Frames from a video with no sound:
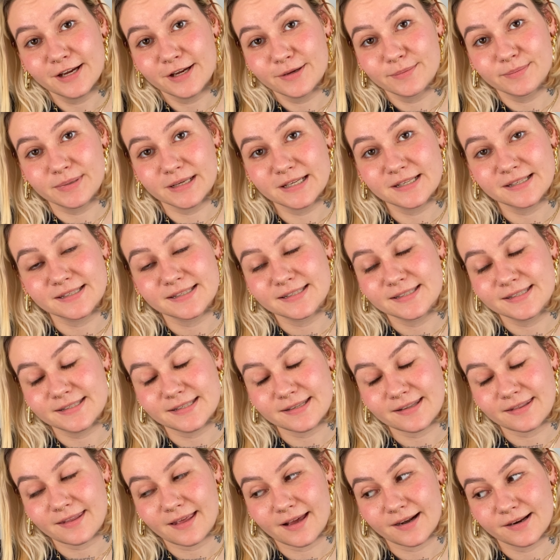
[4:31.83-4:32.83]
because
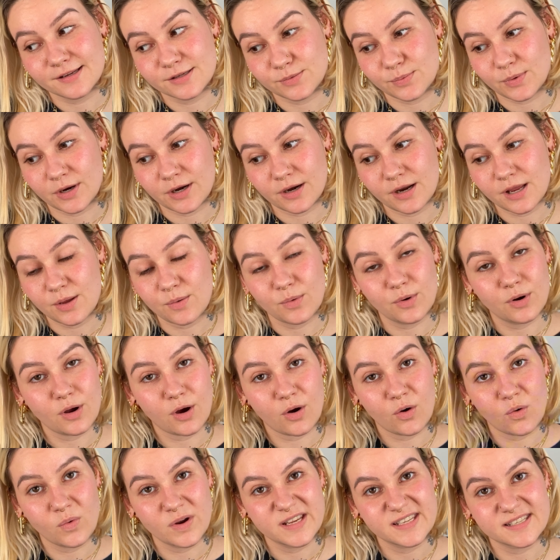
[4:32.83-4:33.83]
that is where he would
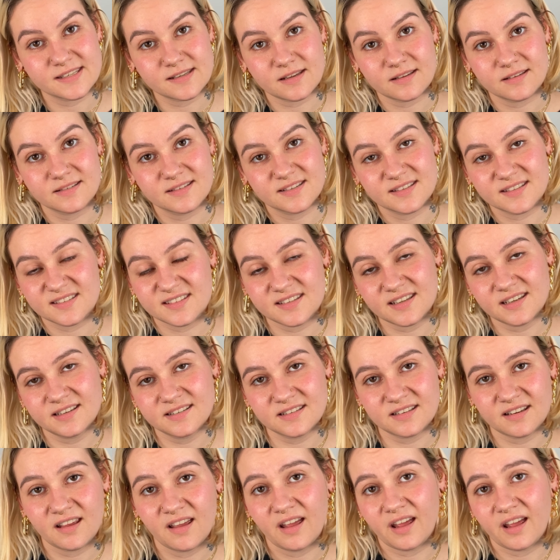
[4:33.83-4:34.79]
always sit